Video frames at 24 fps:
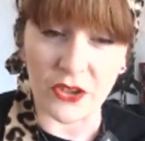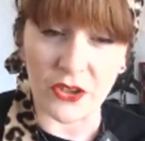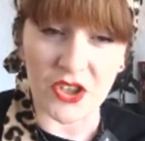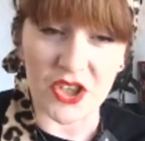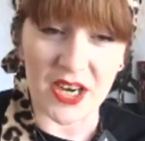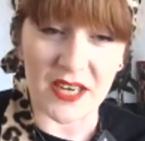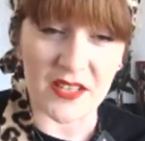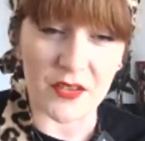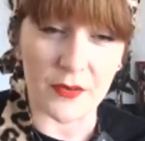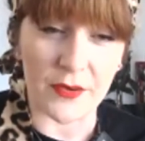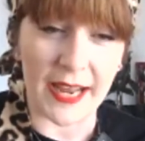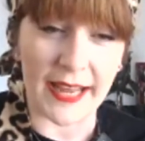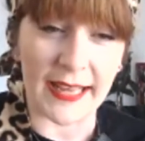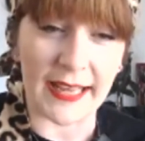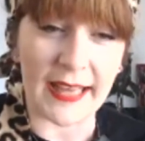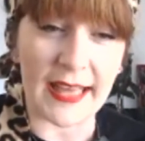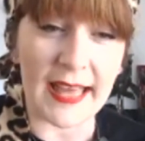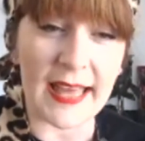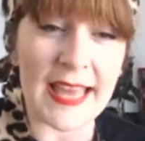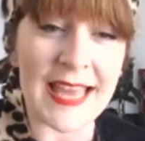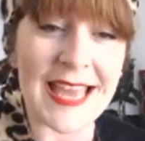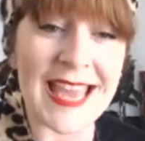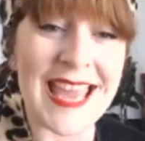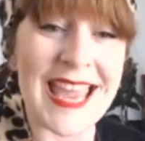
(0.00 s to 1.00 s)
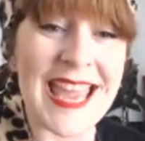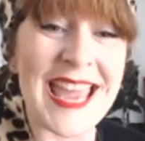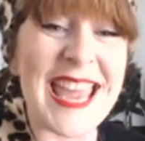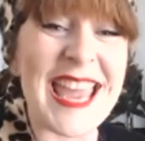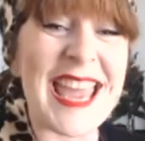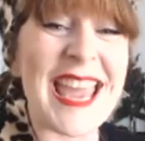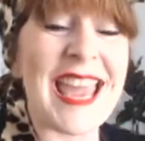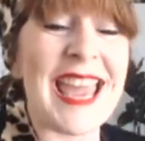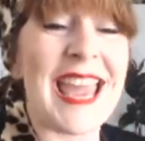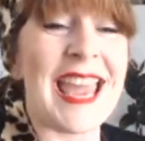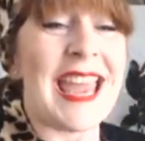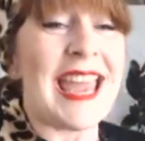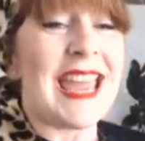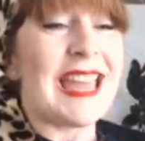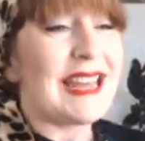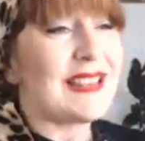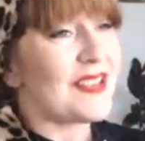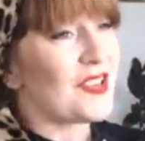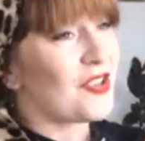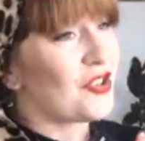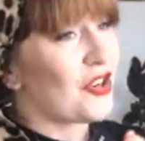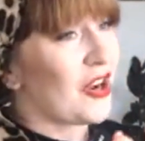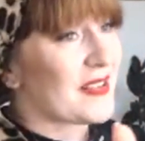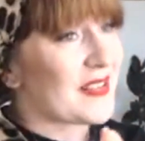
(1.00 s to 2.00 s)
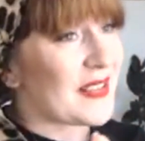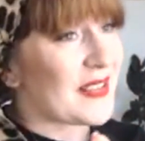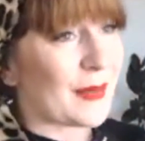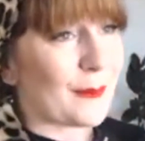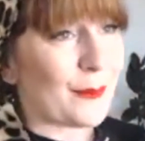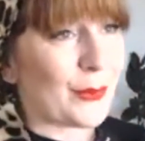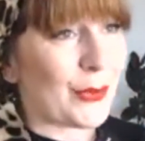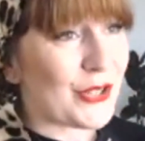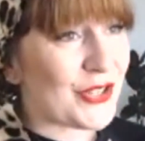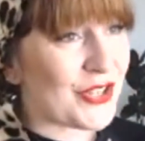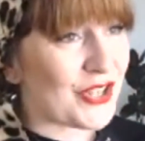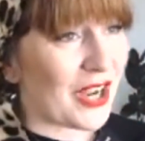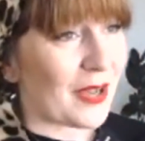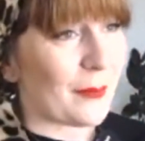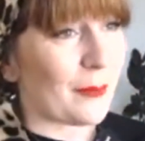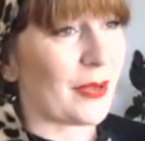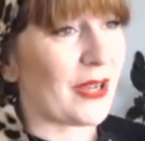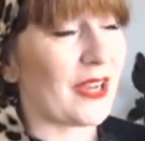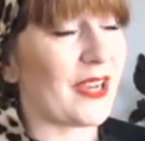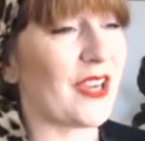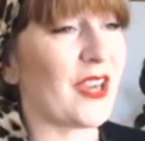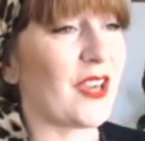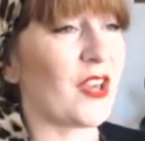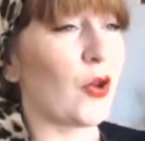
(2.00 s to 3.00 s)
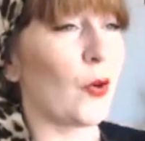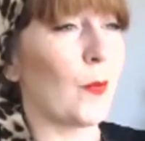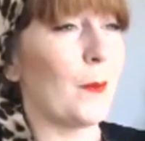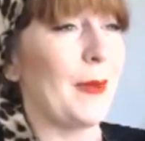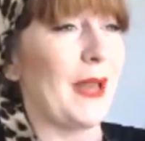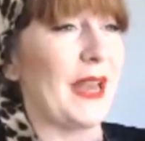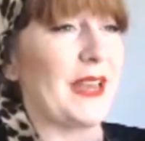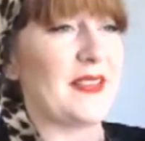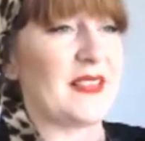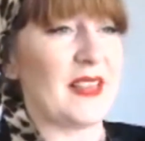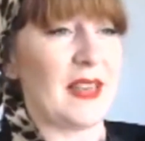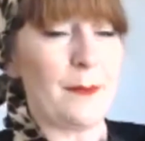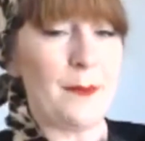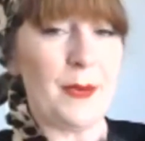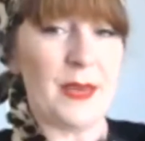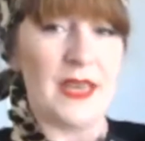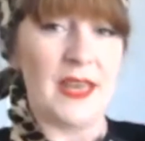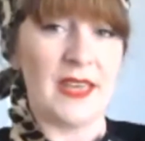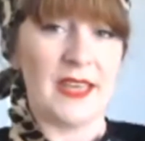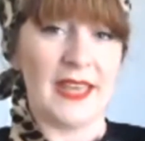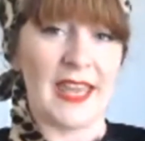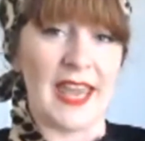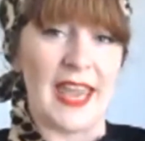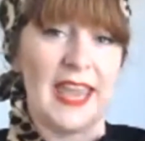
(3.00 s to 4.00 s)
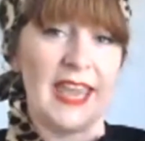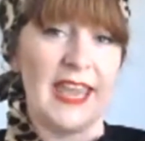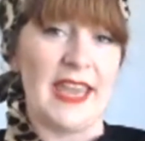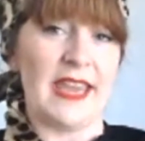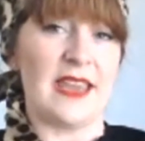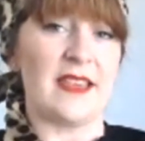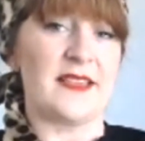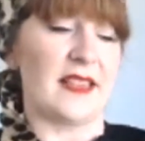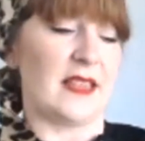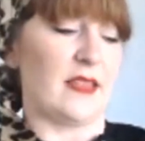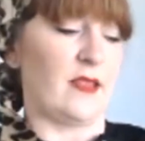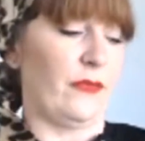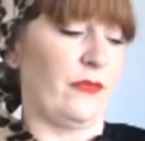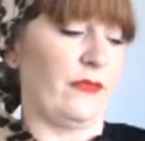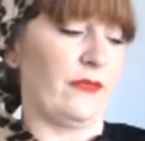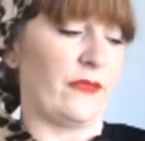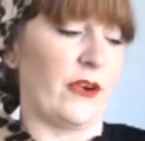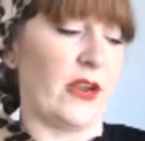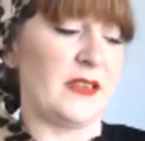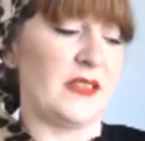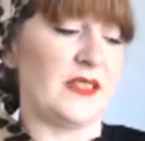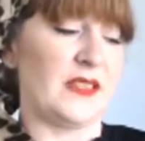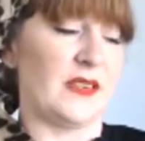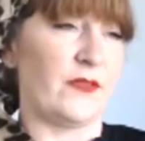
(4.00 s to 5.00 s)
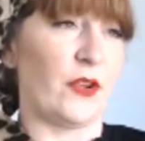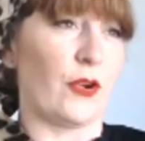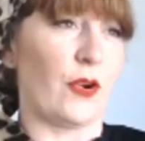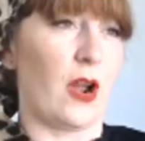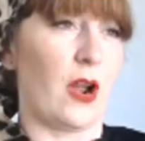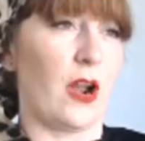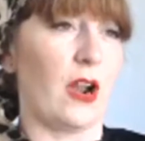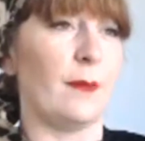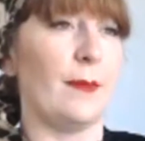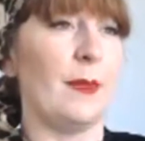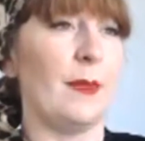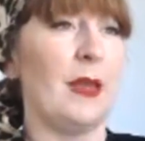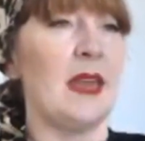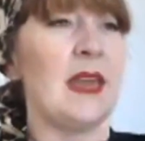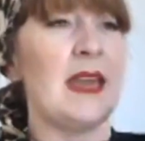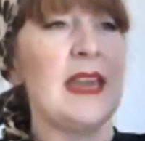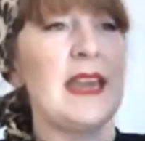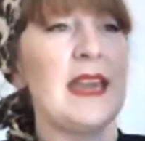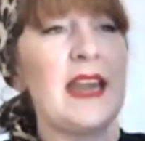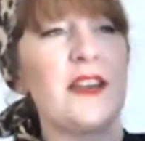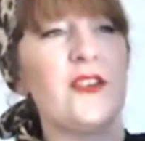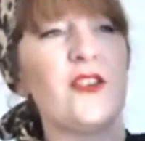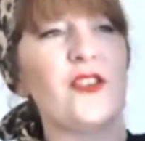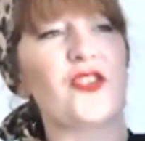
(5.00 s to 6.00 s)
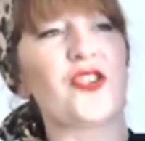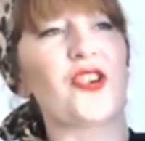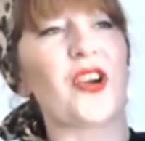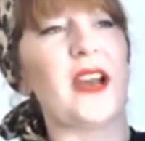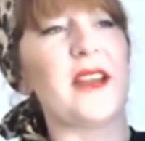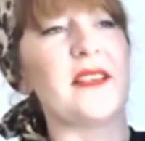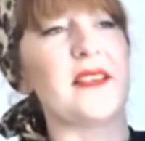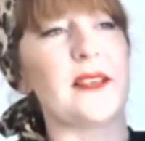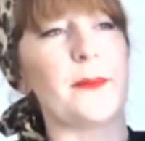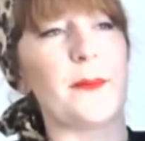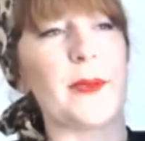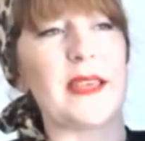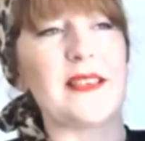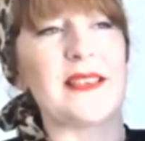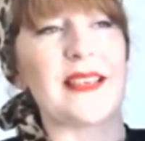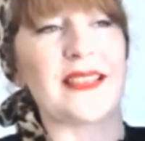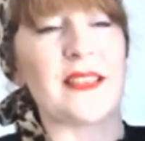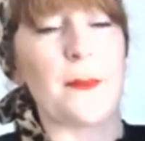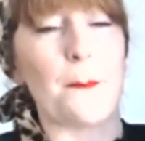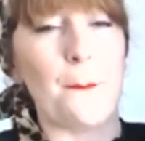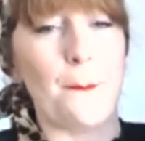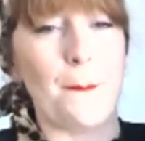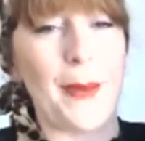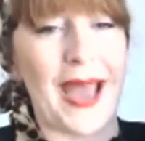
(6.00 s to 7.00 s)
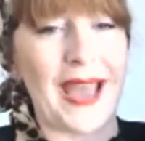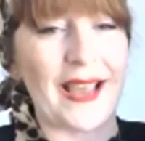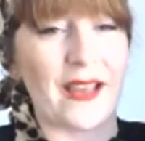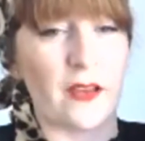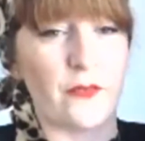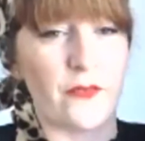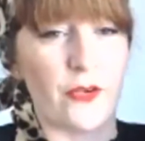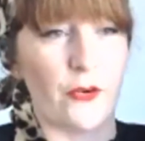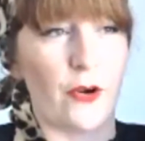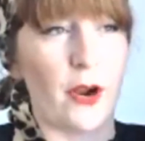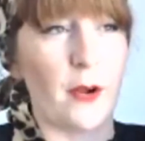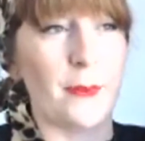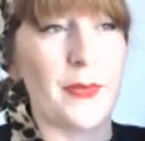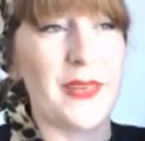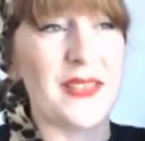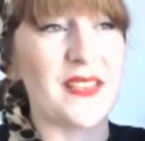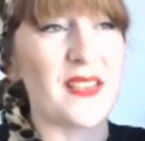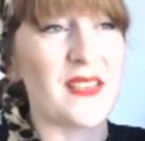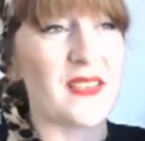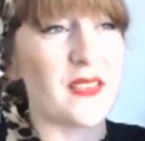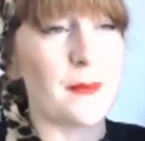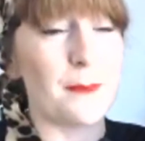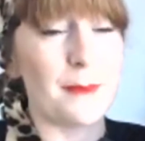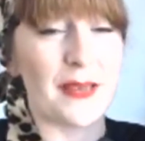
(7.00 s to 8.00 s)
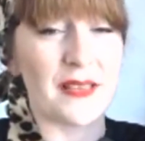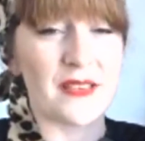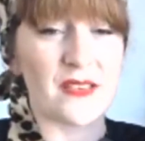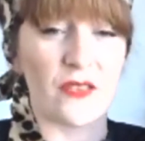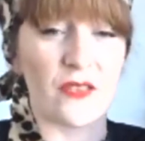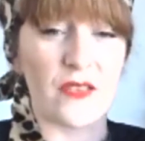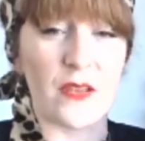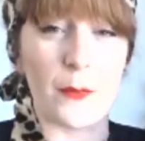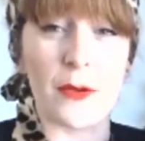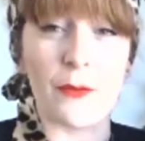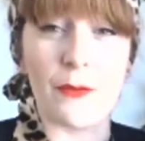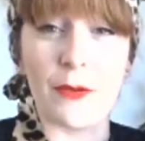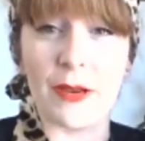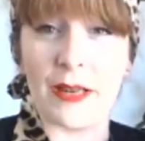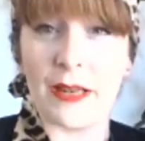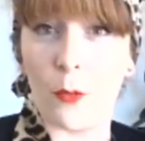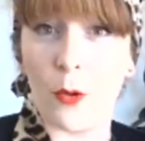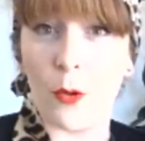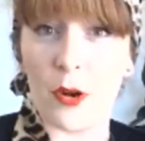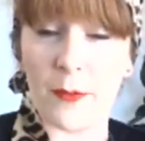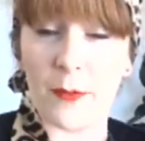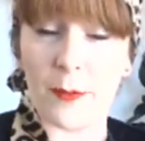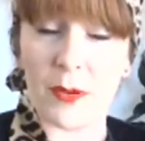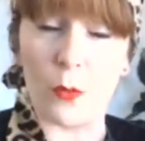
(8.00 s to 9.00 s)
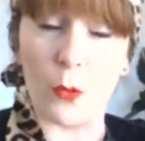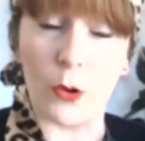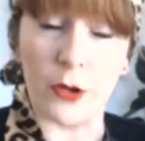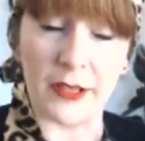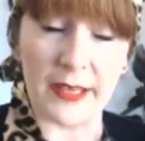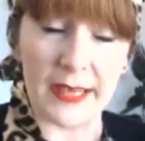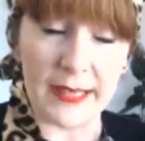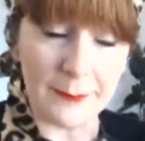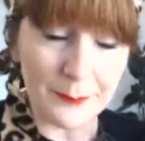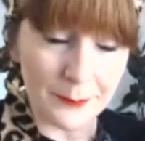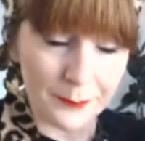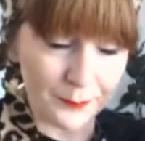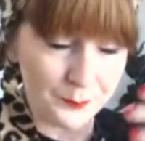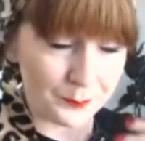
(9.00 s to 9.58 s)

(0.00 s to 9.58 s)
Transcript: Chaturanga is a tricep push-up. Your bicep, okay, is at the front of your arm and your tricep is at the back of your arm. This is the muscle that we really want to be working